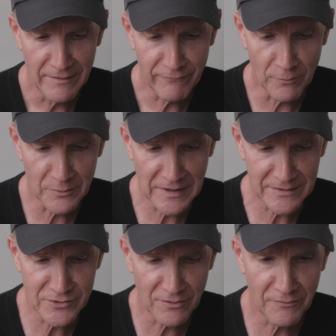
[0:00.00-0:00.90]
for
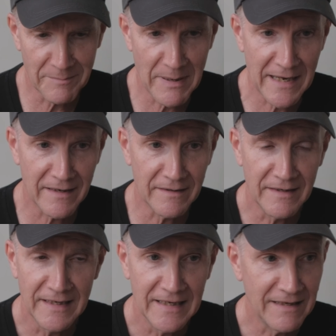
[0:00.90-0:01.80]
potential repair.
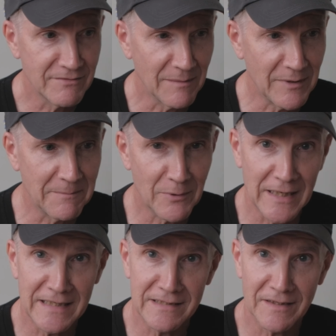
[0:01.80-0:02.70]
If something
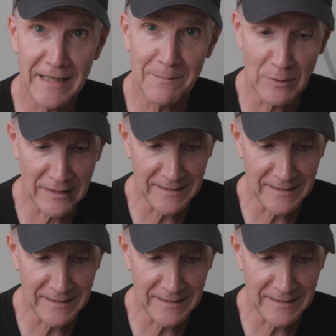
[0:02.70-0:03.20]
breaks, a cable